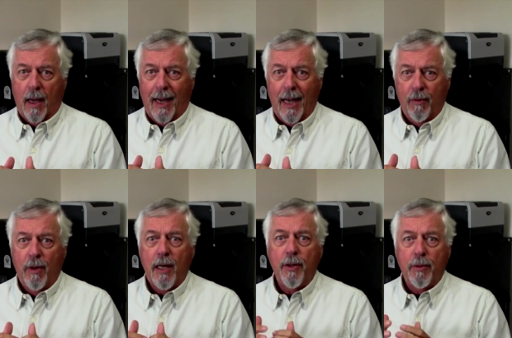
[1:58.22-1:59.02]
I
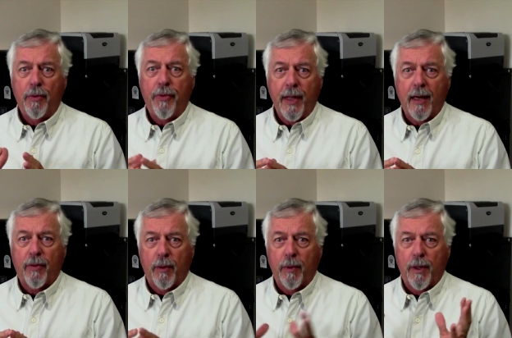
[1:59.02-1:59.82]
really do think
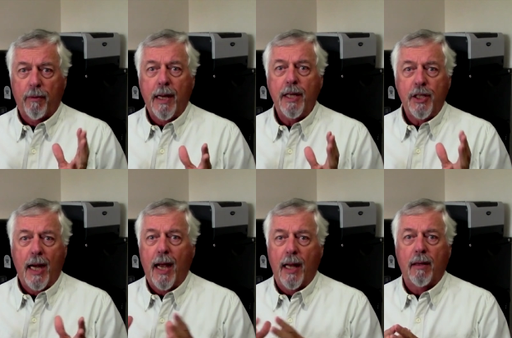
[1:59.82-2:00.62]
that with the Rage
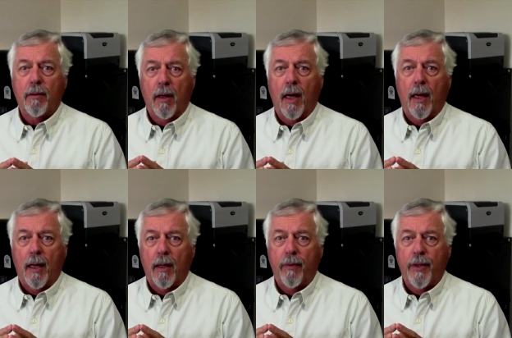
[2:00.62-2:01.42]
Head,
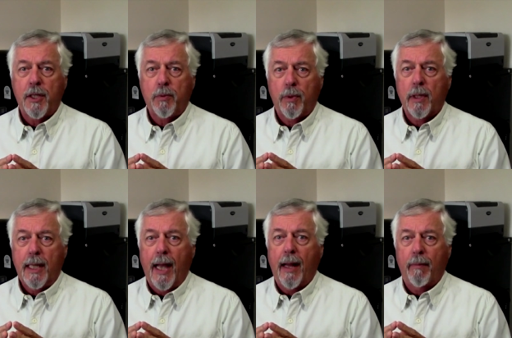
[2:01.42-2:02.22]
uh, this will
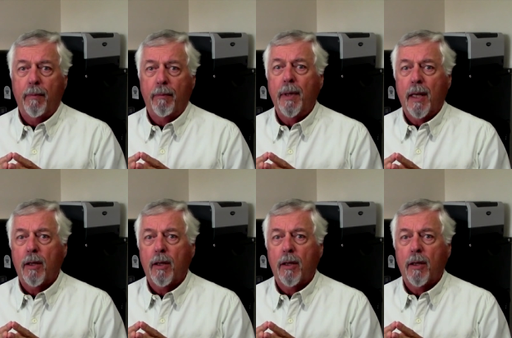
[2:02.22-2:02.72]
get me a